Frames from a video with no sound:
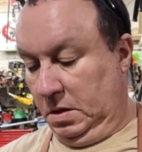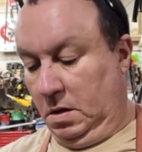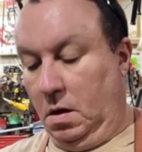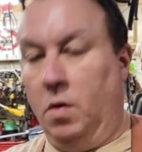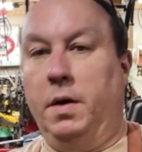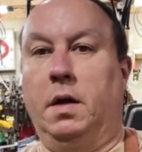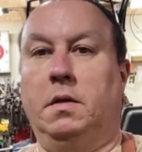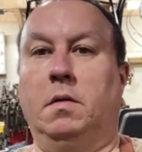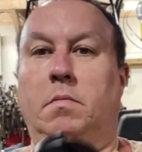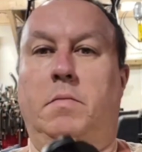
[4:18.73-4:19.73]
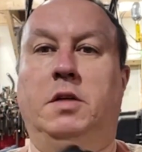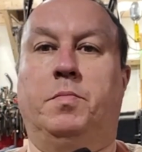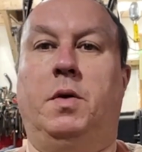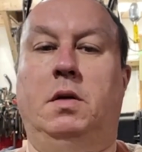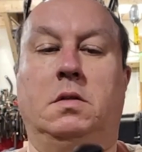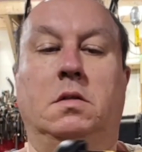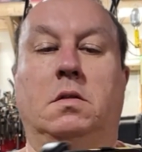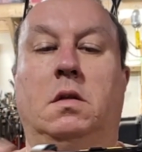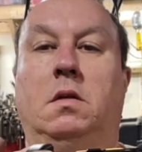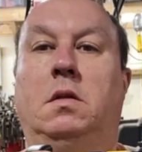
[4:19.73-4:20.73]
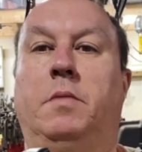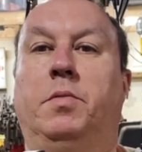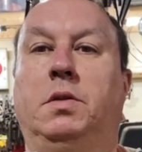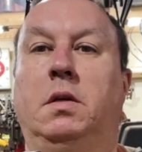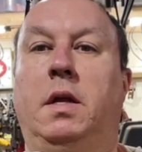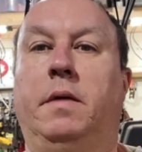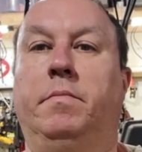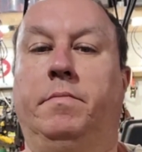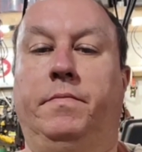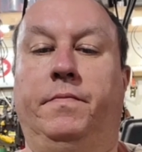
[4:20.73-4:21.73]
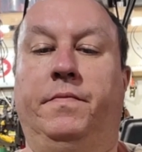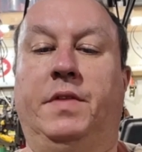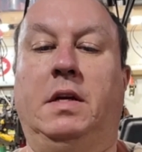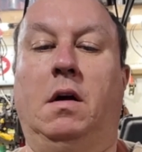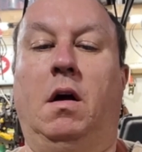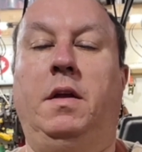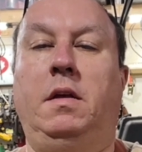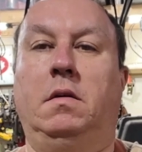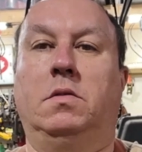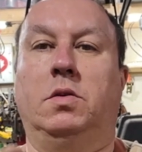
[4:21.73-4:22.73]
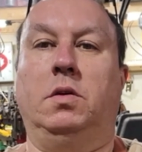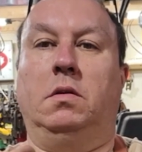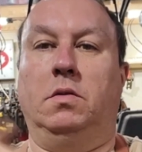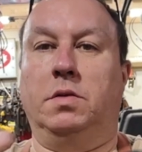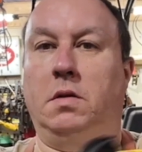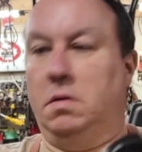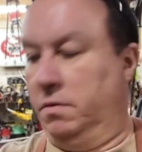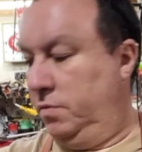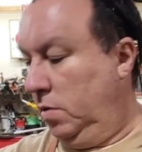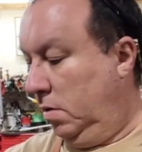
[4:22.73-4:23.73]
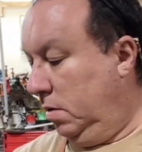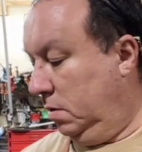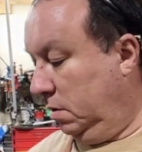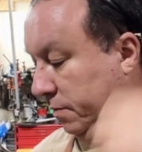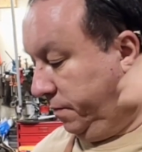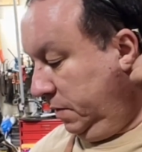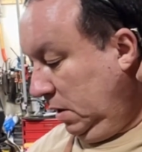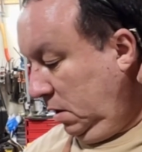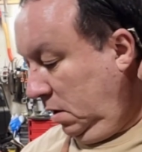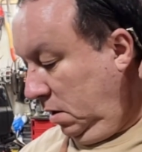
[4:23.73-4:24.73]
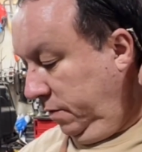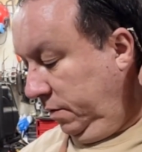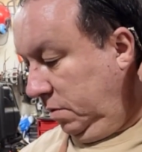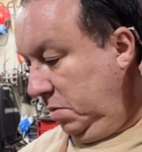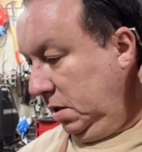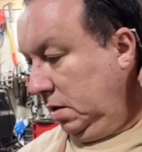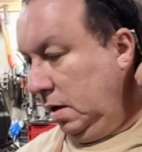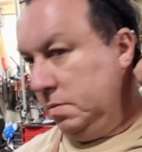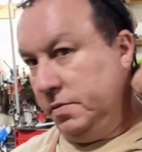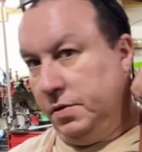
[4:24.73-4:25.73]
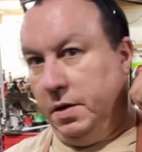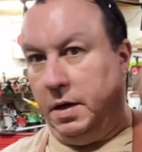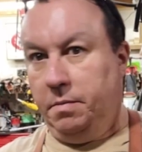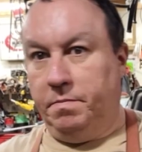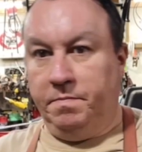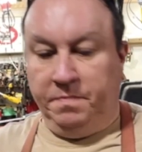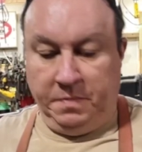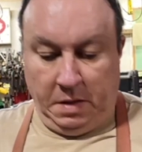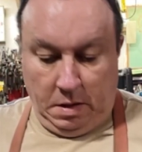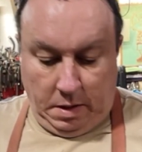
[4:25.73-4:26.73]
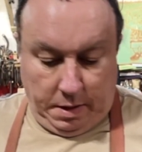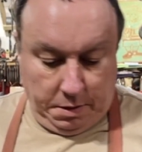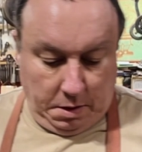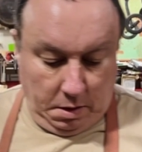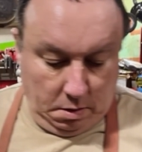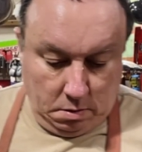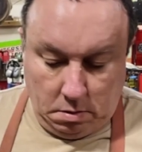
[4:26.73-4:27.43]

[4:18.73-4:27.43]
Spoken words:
Oh, and the best part is they put the damn thing on it, so you don't lose it. You don't have to run around 50 million times for your damn Allen key.